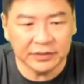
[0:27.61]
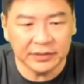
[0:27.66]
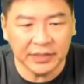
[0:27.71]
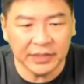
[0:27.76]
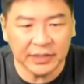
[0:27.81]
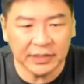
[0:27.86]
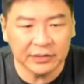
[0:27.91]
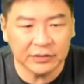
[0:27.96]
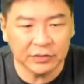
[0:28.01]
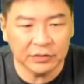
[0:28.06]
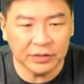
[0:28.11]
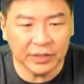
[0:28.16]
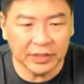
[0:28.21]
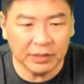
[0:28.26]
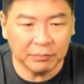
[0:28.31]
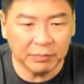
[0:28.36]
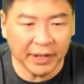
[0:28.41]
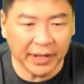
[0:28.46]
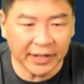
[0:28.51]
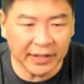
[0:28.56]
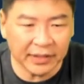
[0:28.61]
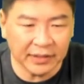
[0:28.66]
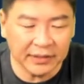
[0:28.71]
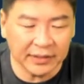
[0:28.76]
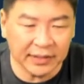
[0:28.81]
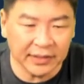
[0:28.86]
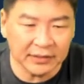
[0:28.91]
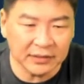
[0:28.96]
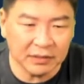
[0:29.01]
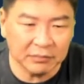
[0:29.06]
Alright, so at the back,
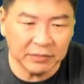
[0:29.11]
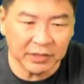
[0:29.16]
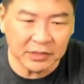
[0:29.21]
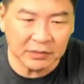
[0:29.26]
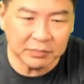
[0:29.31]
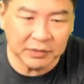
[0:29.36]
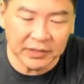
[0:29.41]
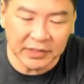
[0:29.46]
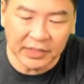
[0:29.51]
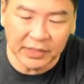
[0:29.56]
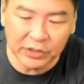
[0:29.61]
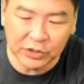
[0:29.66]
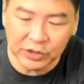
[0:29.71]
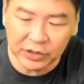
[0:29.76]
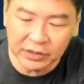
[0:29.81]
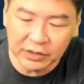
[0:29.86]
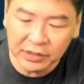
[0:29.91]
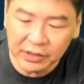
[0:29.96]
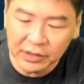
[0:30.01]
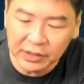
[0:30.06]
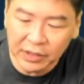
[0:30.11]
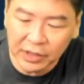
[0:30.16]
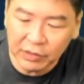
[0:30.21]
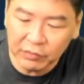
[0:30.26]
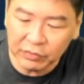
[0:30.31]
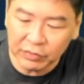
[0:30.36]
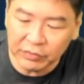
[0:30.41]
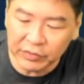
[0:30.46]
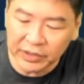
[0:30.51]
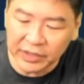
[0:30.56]
there are some explanation
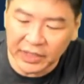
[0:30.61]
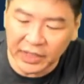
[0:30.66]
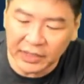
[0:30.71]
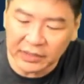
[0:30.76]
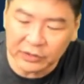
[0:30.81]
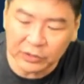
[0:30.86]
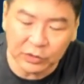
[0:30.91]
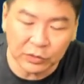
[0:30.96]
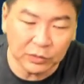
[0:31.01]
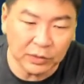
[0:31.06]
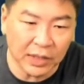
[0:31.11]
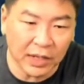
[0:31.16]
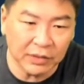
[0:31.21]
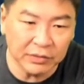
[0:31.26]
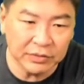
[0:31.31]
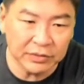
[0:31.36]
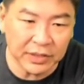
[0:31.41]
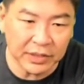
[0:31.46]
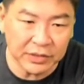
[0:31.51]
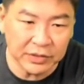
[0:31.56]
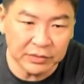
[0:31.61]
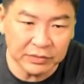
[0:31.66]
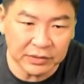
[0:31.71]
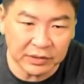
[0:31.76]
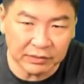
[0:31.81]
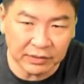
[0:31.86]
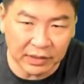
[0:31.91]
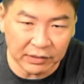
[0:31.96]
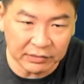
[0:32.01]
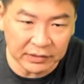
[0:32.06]
with regards to how you can use
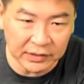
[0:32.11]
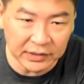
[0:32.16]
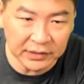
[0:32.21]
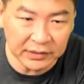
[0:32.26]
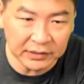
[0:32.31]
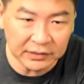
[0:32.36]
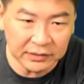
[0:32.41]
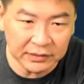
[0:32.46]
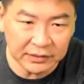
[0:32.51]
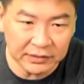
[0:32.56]
the router.